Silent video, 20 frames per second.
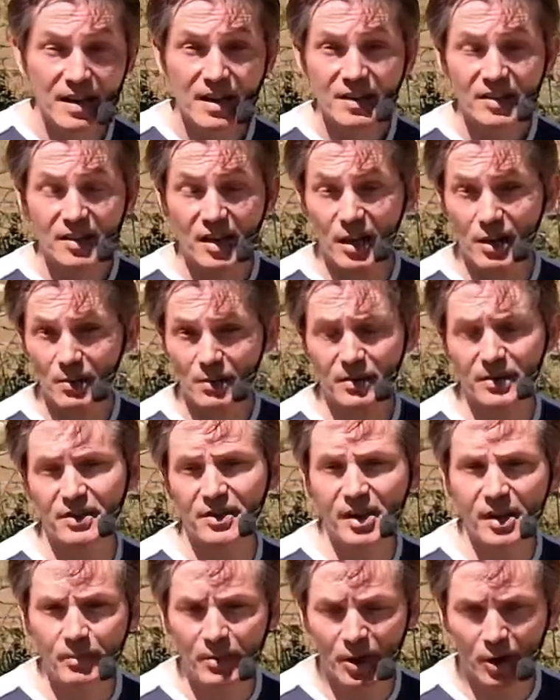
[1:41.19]
So,
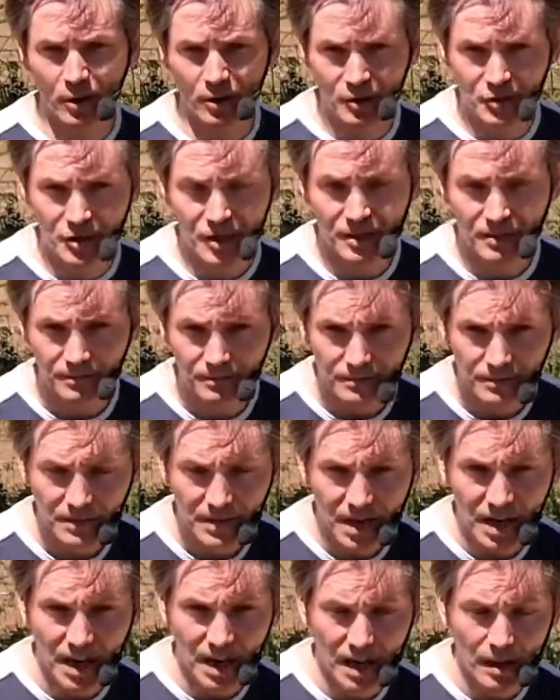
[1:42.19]
terminology
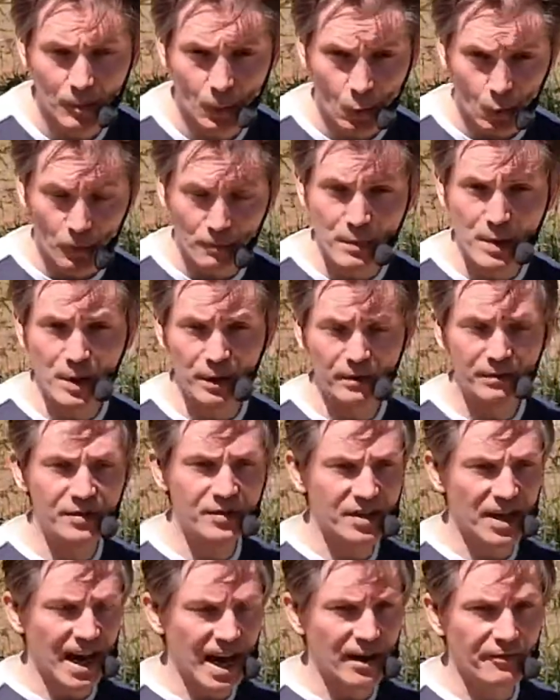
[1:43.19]
or moves
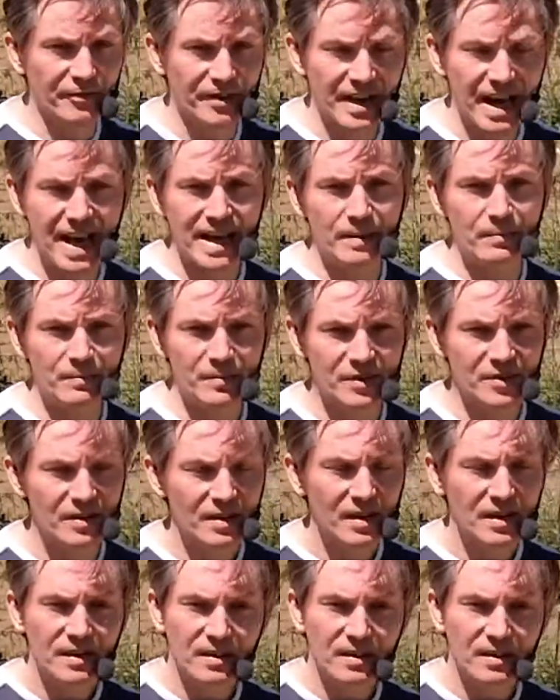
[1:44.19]
that have names